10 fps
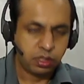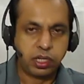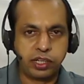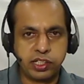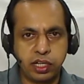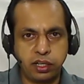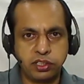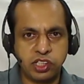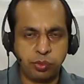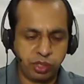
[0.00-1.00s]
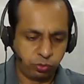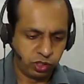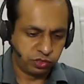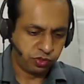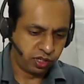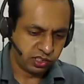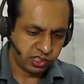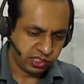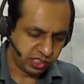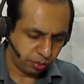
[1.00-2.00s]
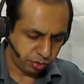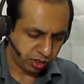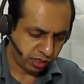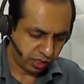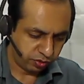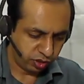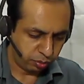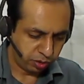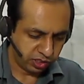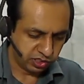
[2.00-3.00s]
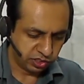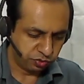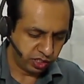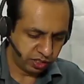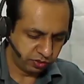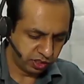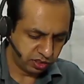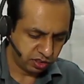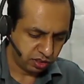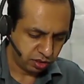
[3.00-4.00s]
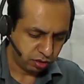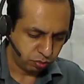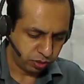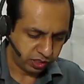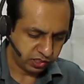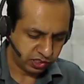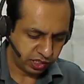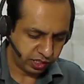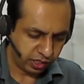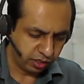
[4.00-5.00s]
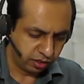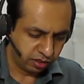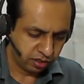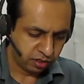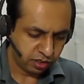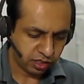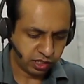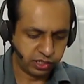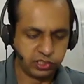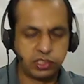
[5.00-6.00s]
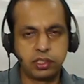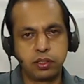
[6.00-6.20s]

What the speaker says: exactly the same thing works for us, except I have to replace this VI with minus II RS.